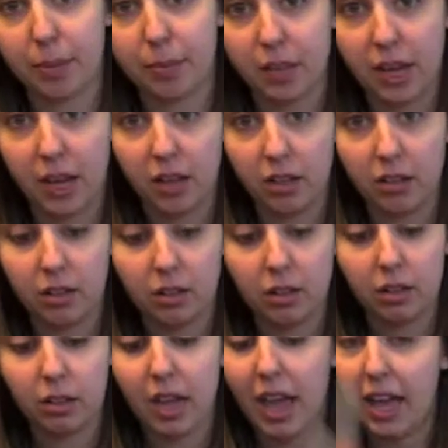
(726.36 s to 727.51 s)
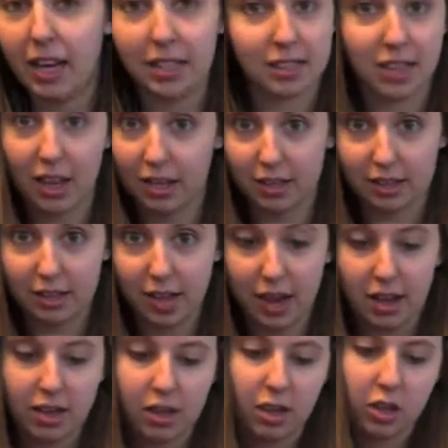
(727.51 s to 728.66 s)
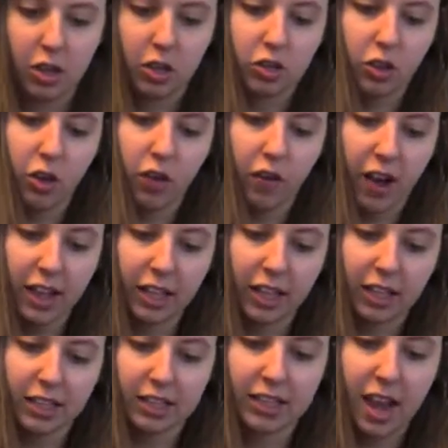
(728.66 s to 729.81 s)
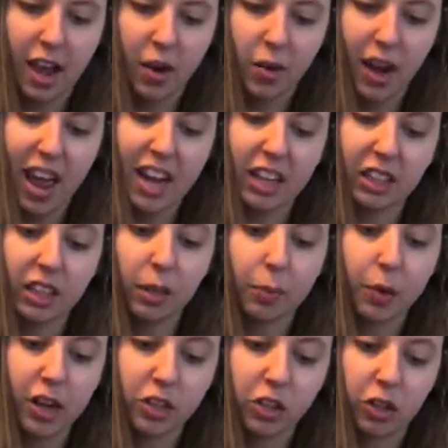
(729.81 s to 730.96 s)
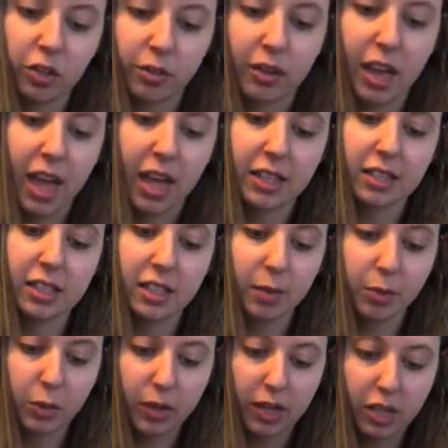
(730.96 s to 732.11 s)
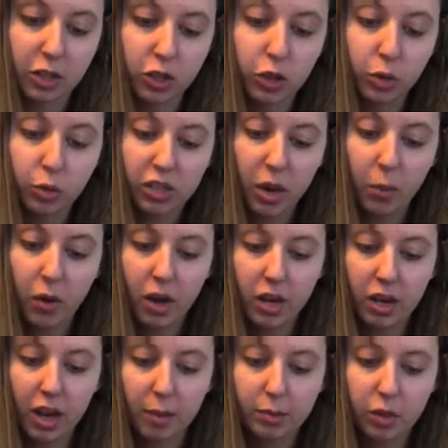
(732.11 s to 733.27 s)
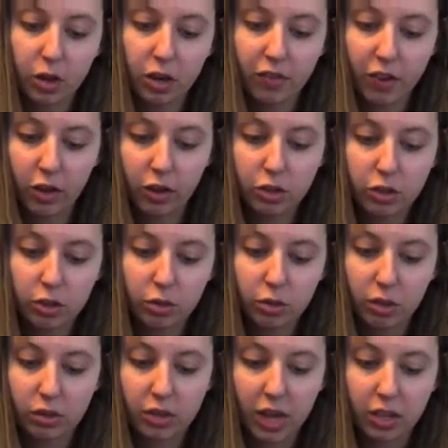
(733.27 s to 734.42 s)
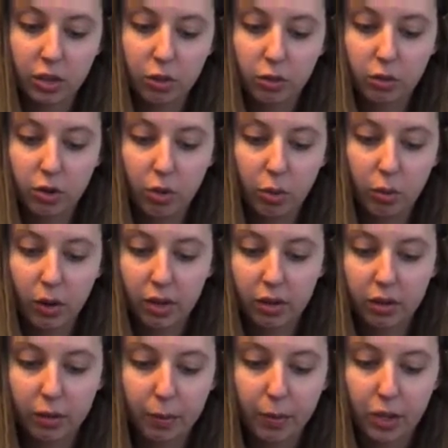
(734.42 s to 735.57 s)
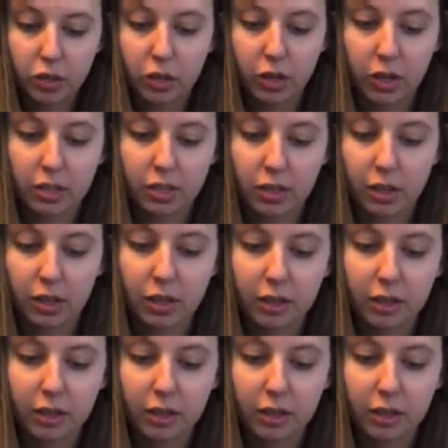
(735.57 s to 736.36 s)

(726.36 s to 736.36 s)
up the nail, and it's not going to stay. So filing down and a little pressure. And since I'm doing it to someone, I'm sorry if I hurt you because I don't know what the pressure is.